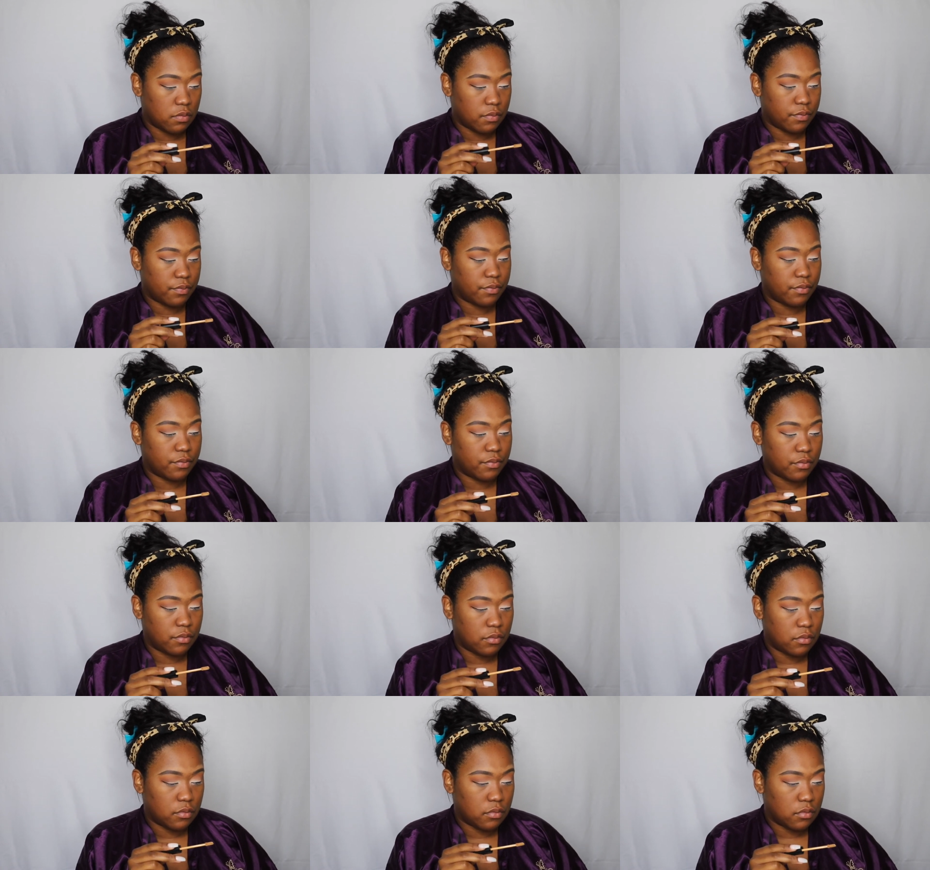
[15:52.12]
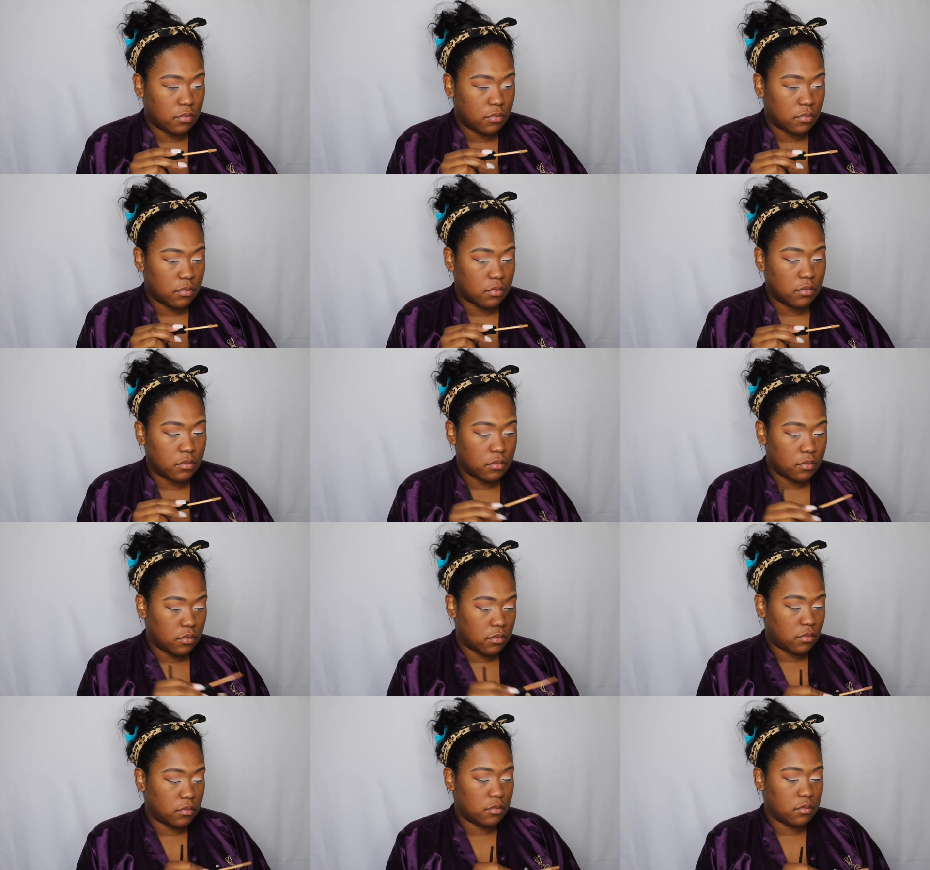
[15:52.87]

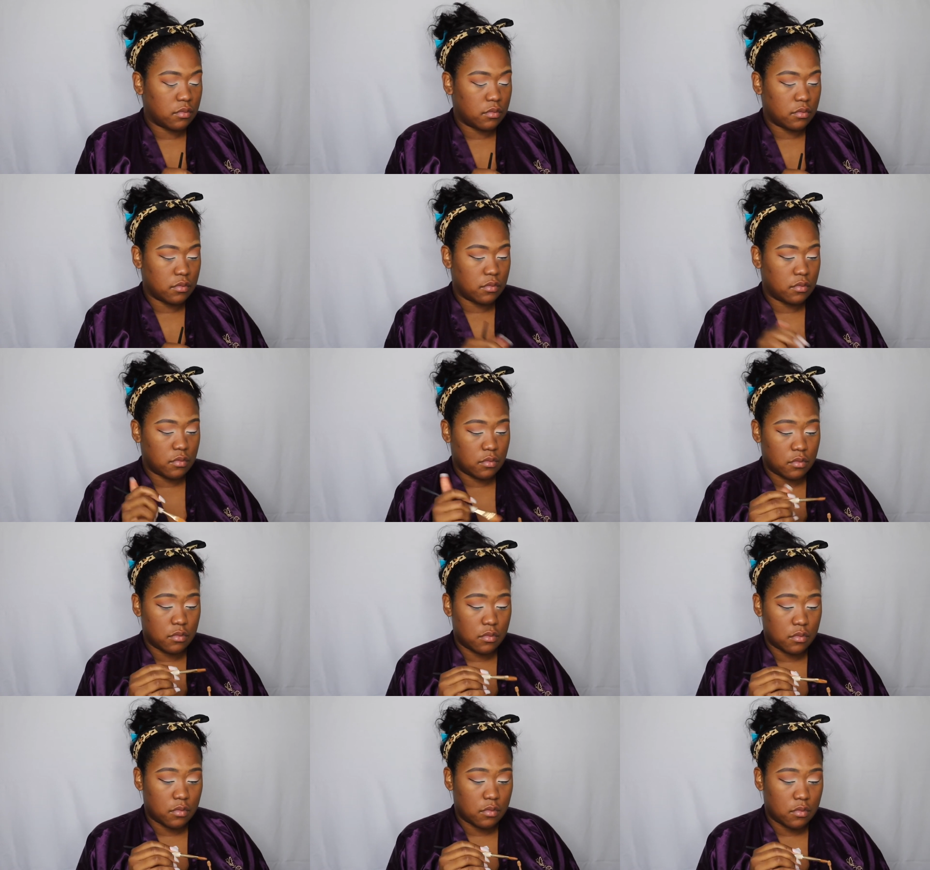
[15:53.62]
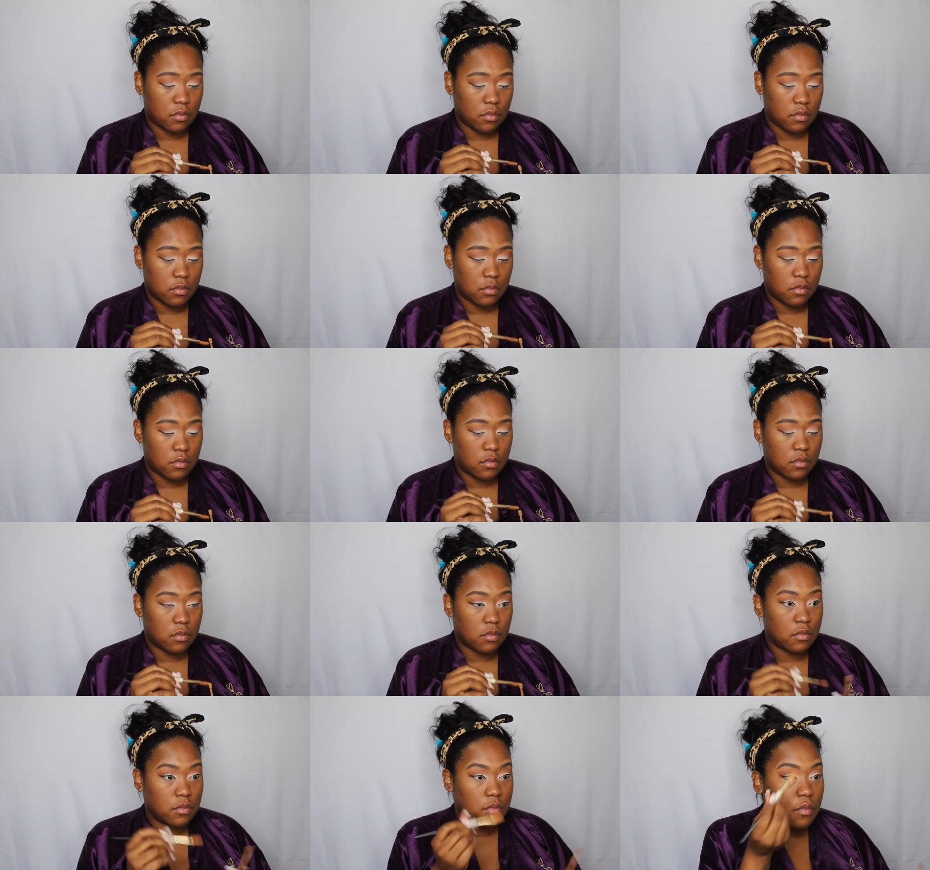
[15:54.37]

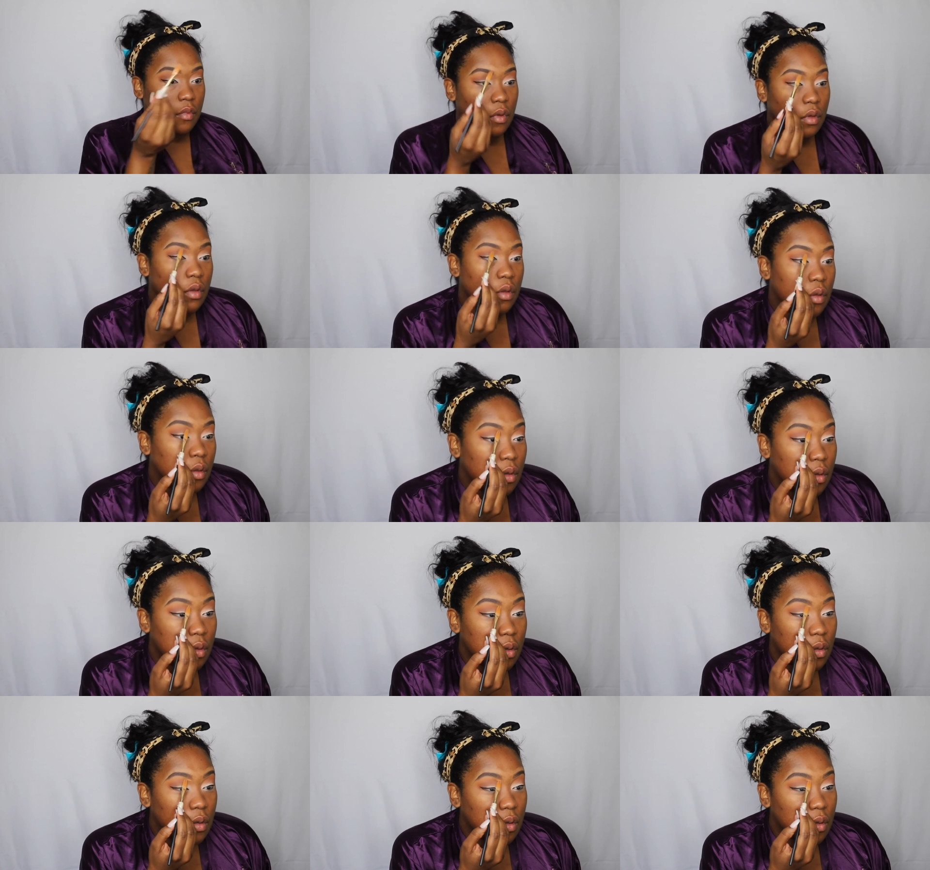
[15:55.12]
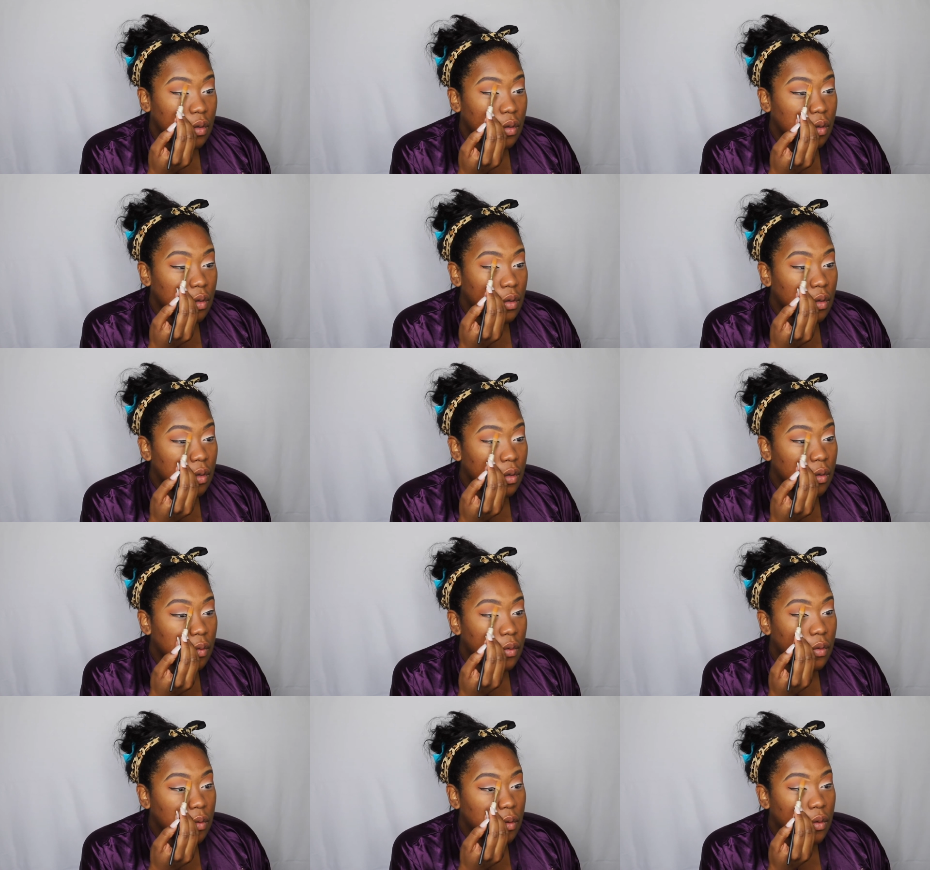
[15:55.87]

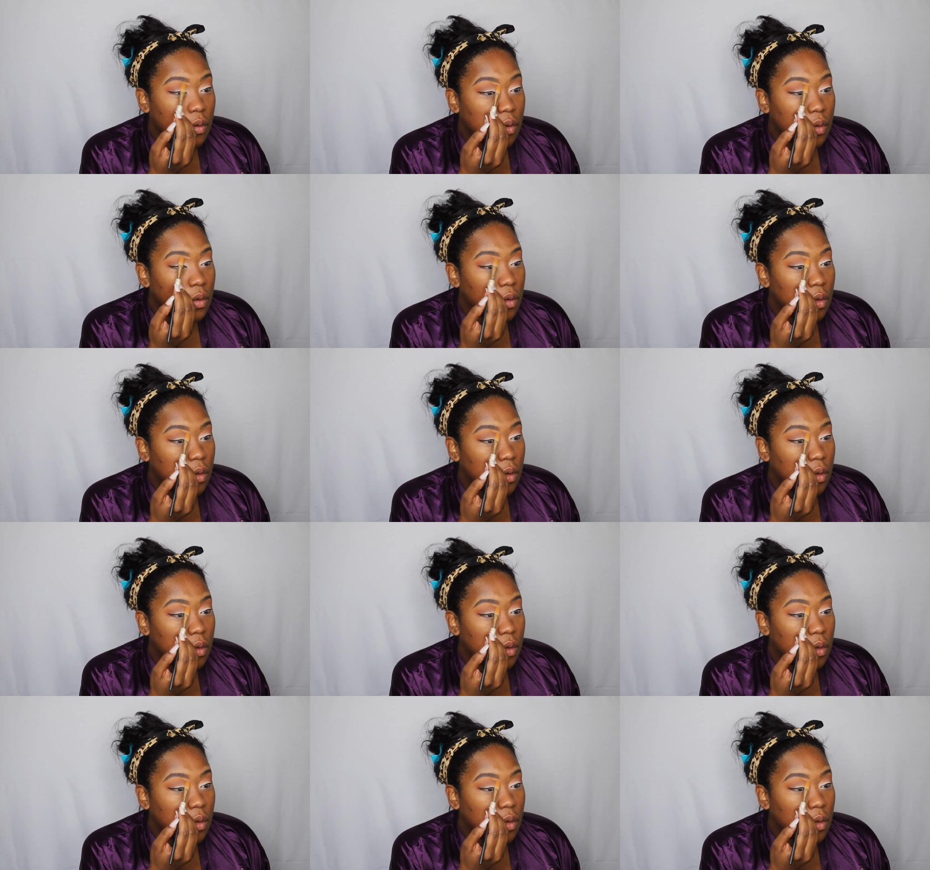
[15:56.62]
(no one is talking)